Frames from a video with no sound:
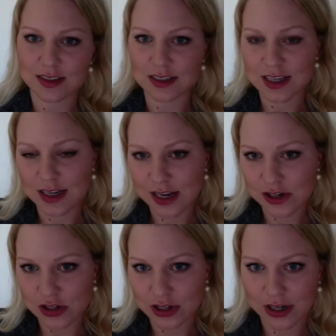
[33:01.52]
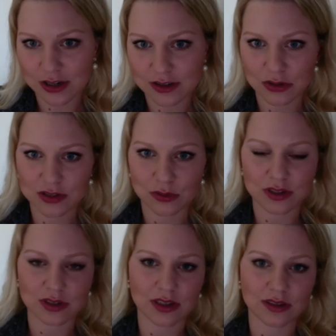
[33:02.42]
and teenagers,
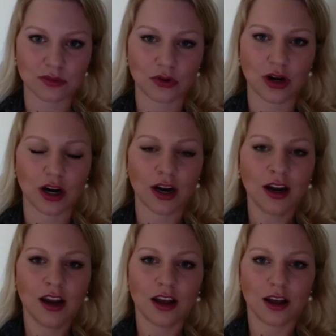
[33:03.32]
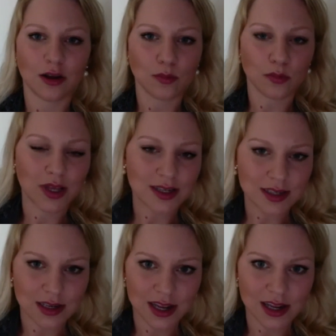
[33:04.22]
resources for late
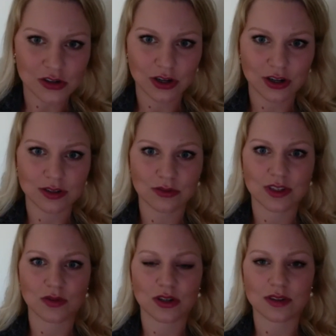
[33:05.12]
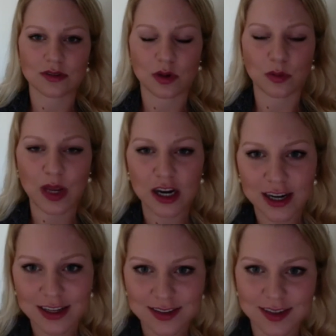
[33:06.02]
teenagers, resources for
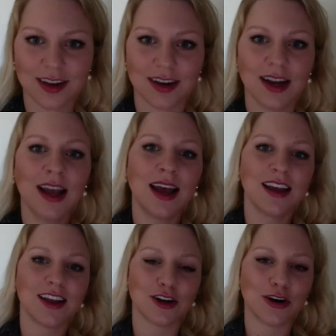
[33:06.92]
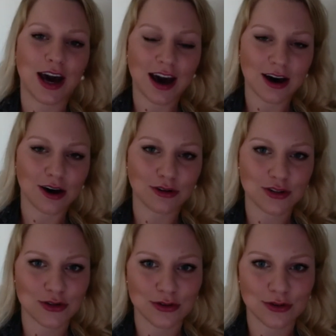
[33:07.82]
parents on, how
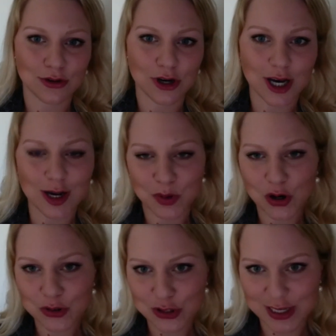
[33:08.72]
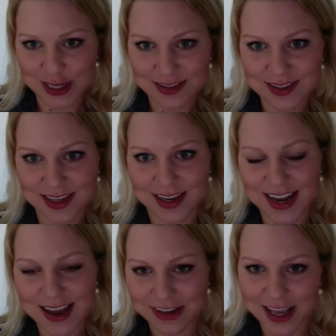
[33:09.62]
to approach this and
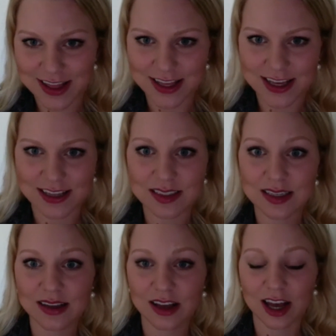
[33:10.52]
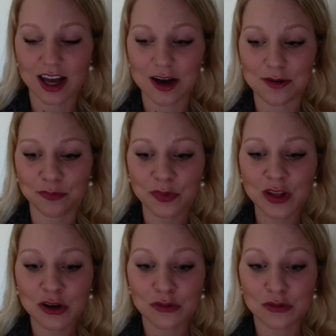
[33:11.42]
navigate this,
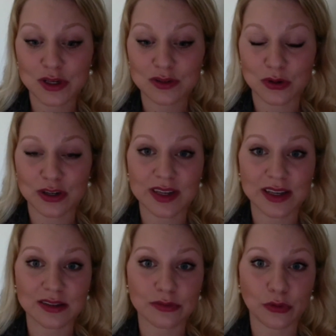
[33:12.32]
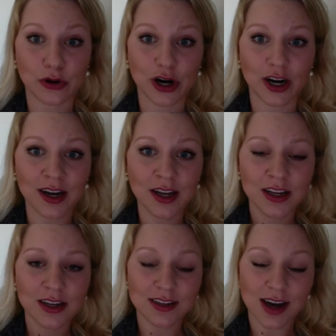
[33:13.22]
resources for
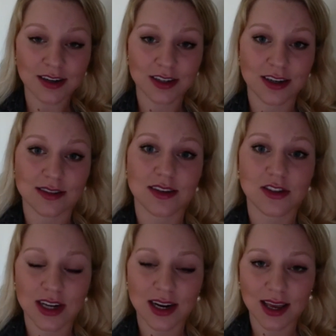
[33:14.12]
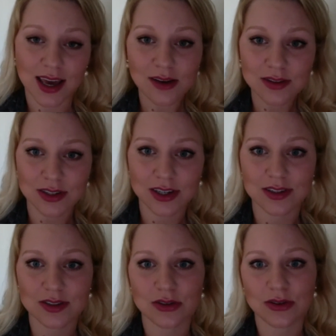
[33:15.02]
doctors and genetic
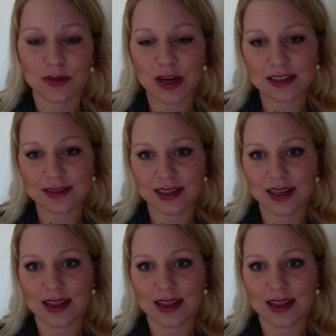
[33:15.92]
counselors who you might see